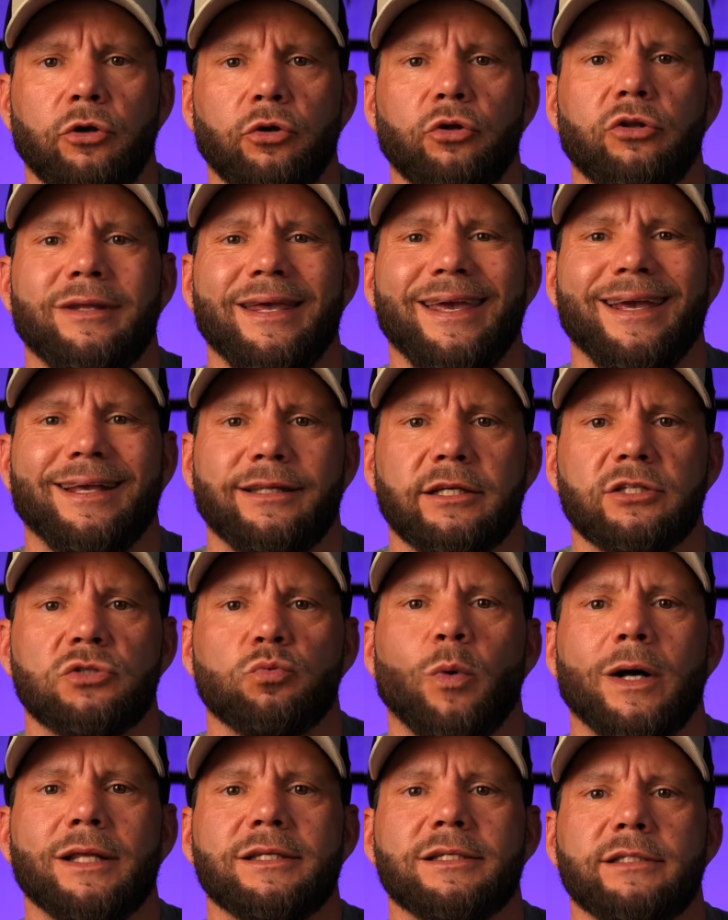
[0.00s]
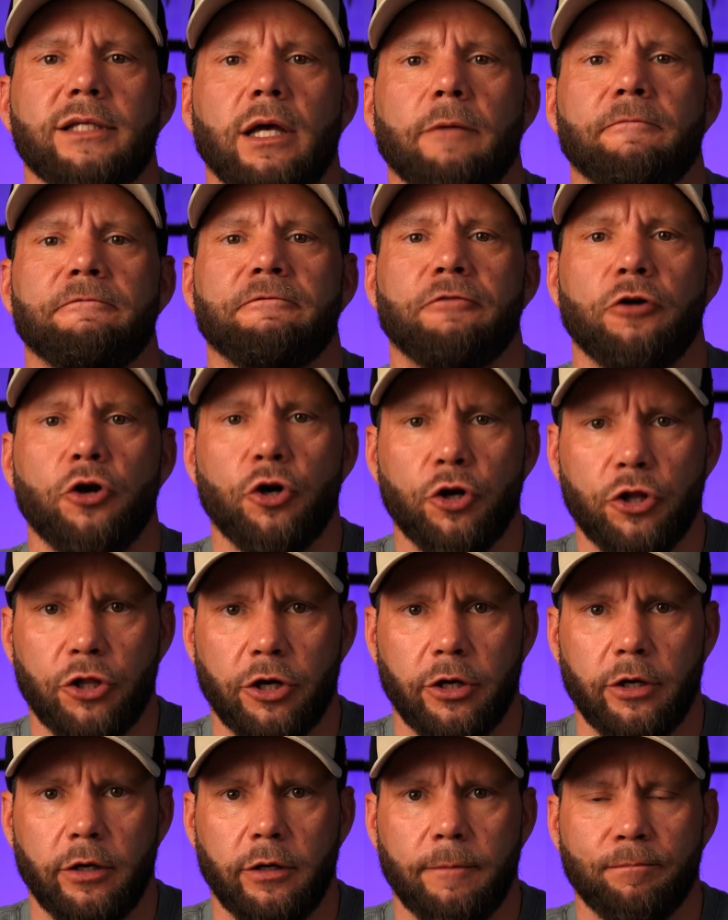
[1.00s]
could take this one step
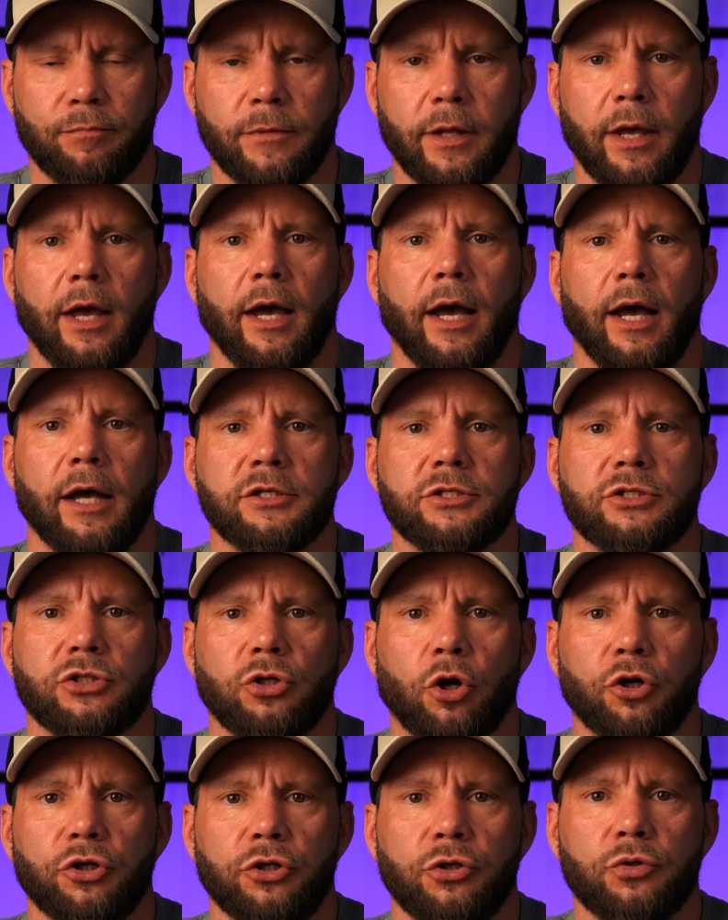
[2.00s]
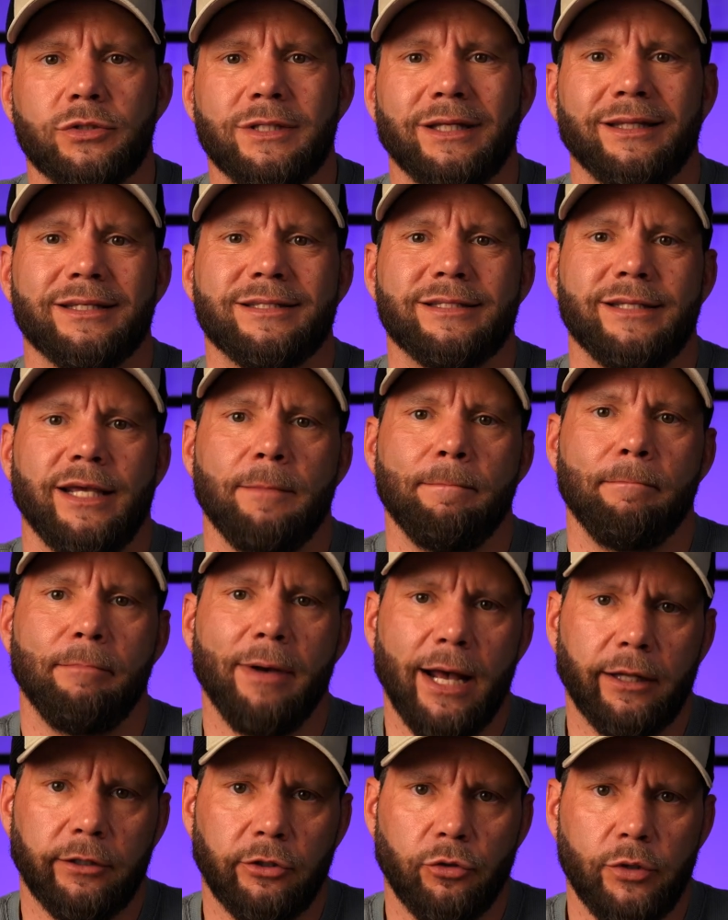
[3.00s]
further and start using the same
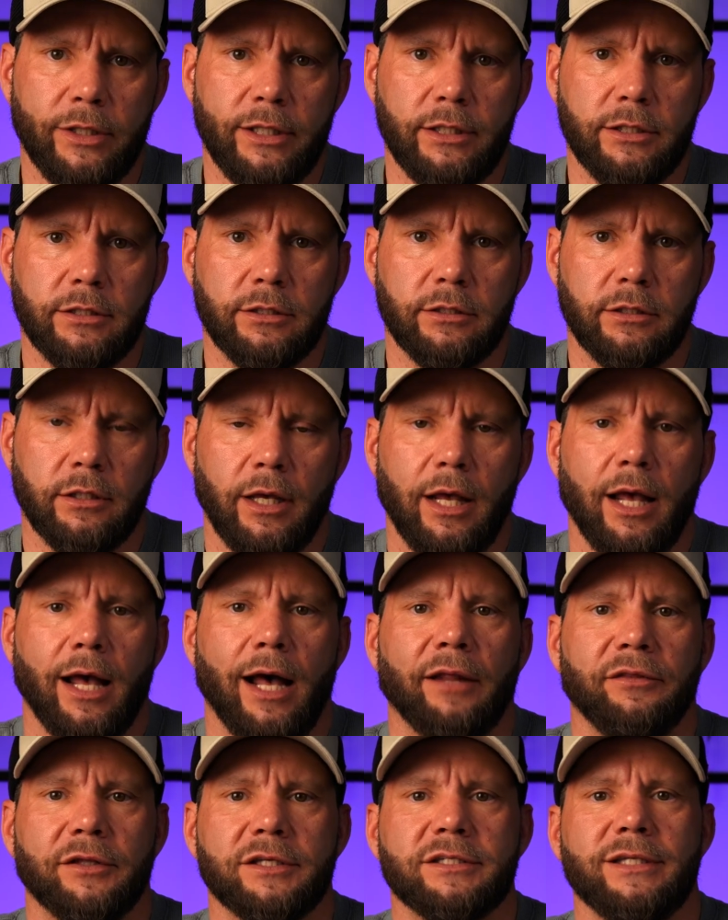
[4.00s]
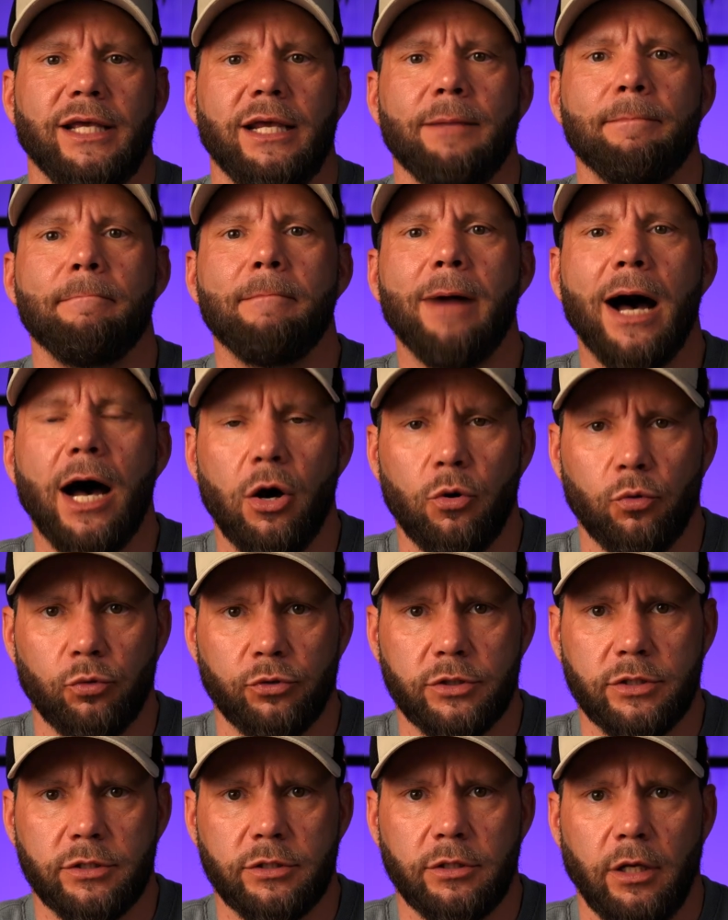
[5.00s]
batteries and the same
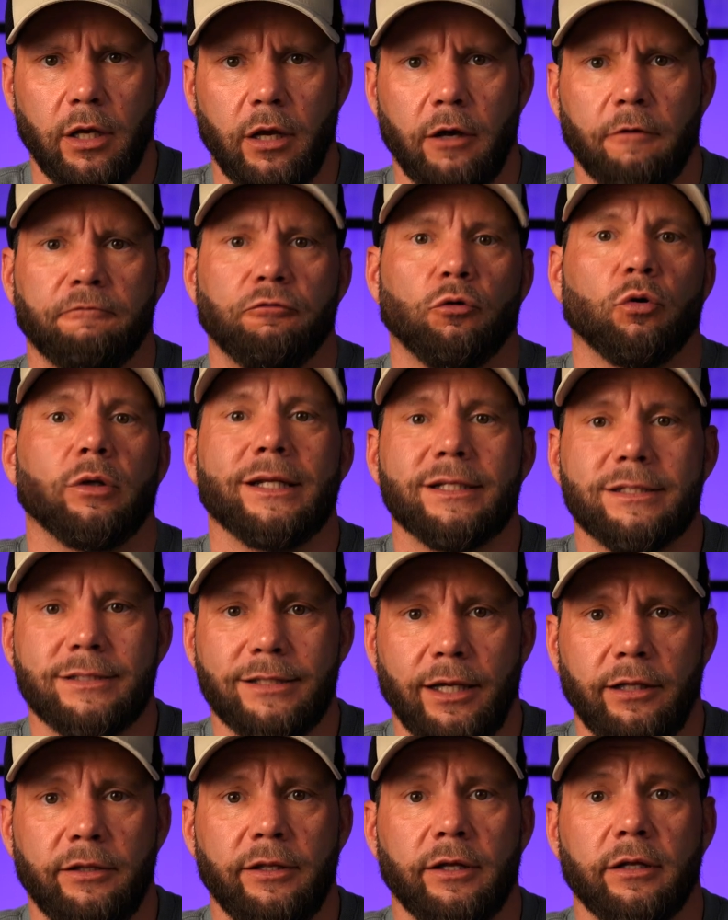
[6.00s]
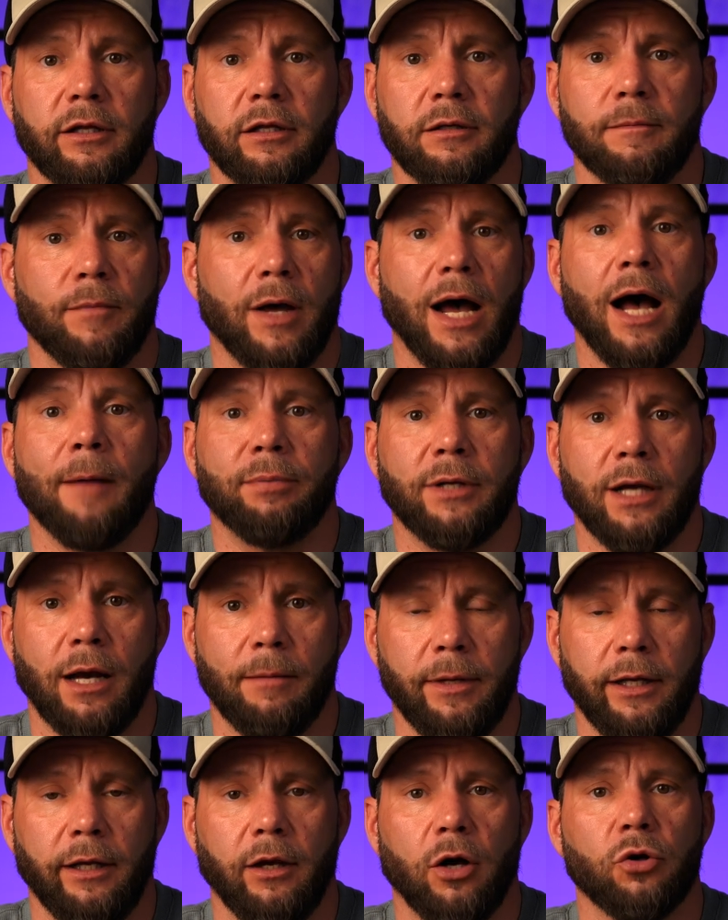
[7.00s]
mounts for, let's say, the
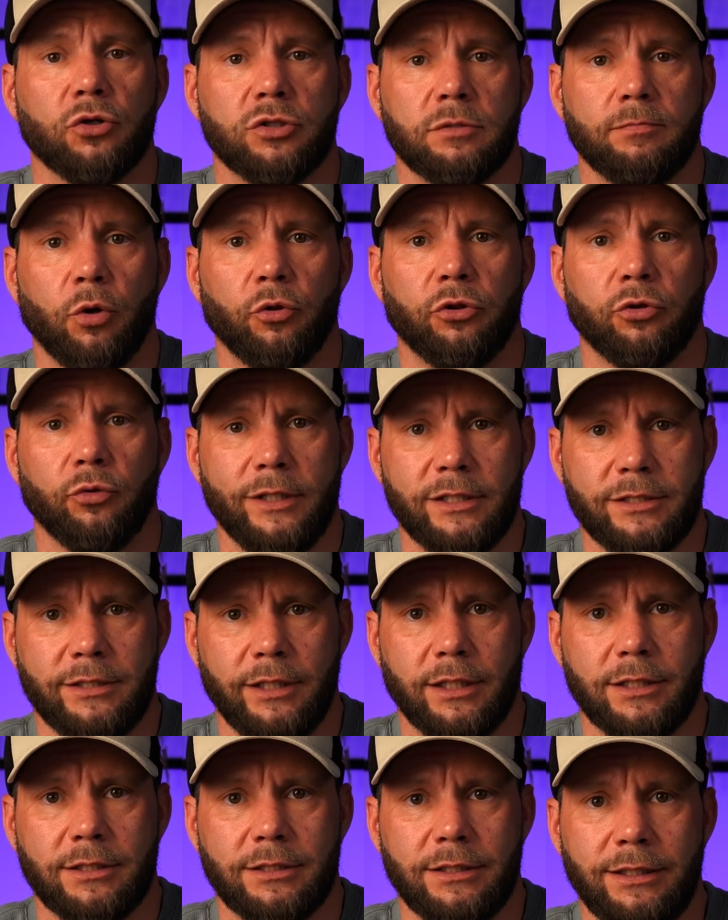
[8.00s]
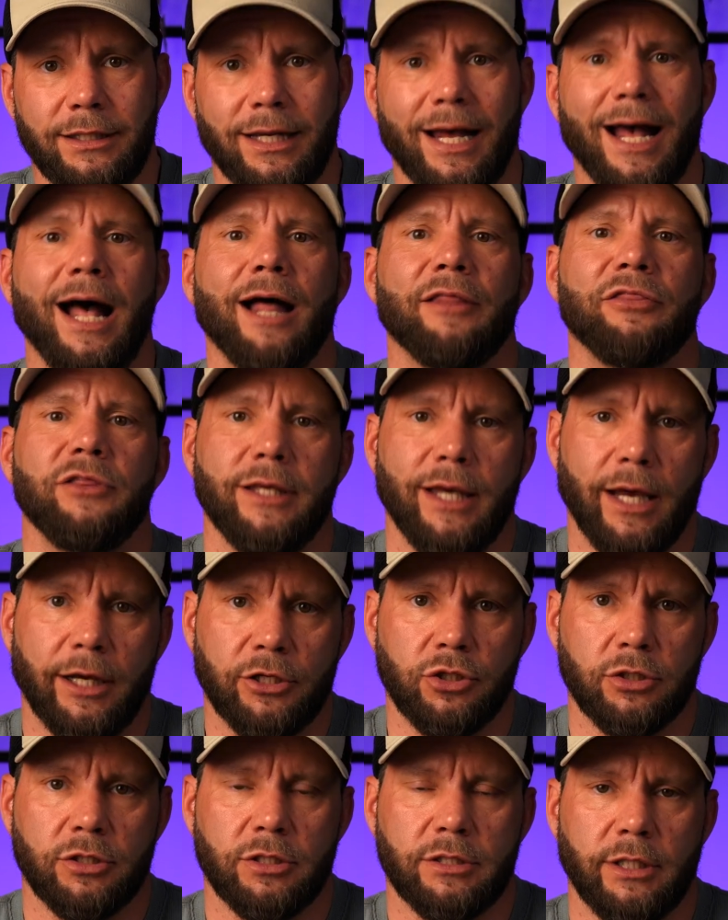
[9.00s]
upcoming Osmo 360 and the
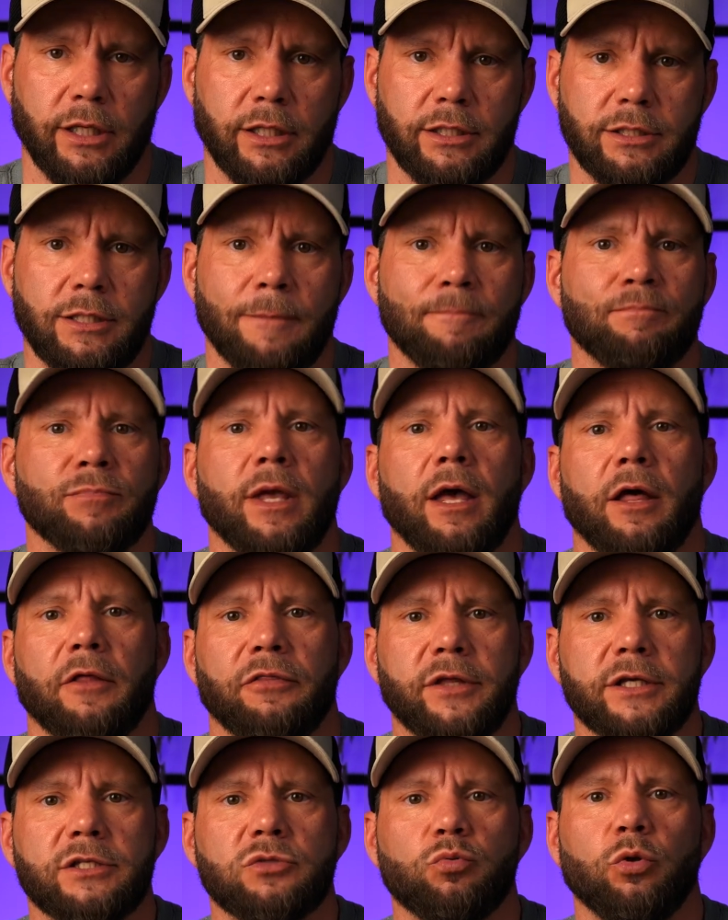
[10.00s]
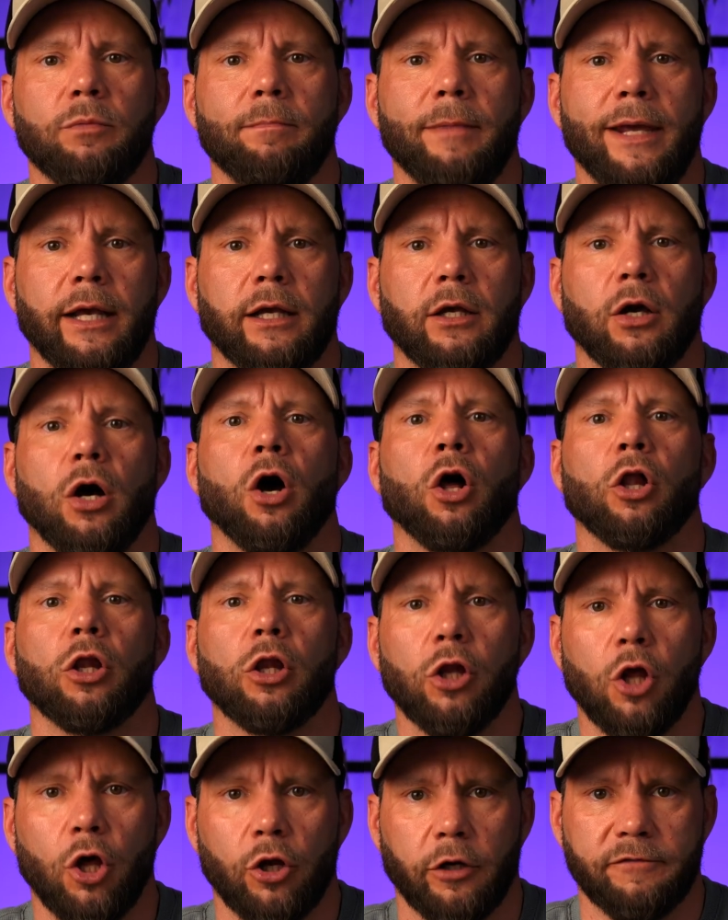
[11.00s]
Action 6, this would make a
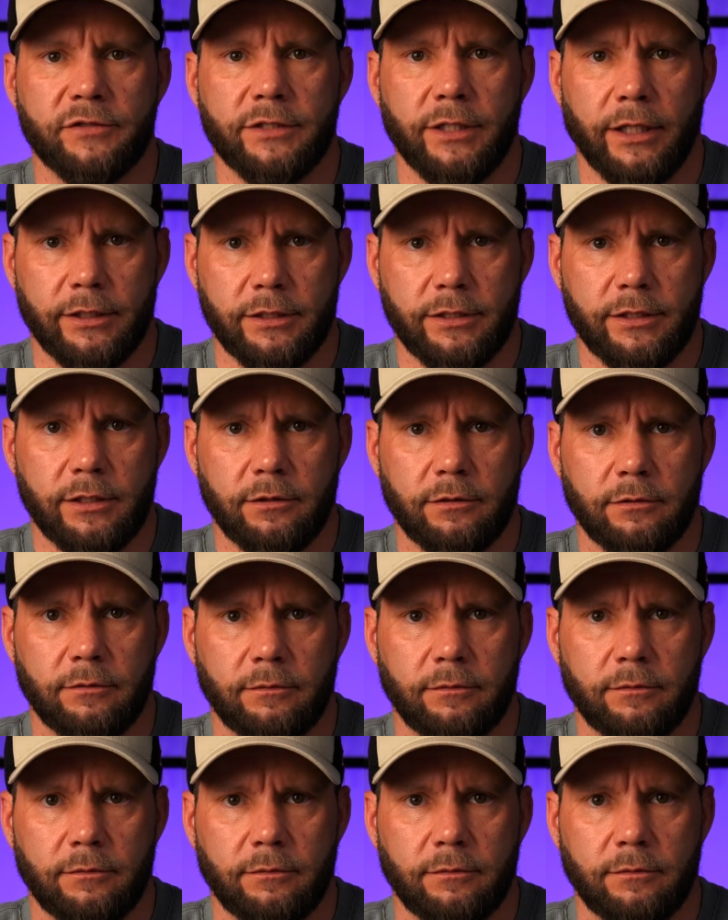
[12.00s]
lot of sense.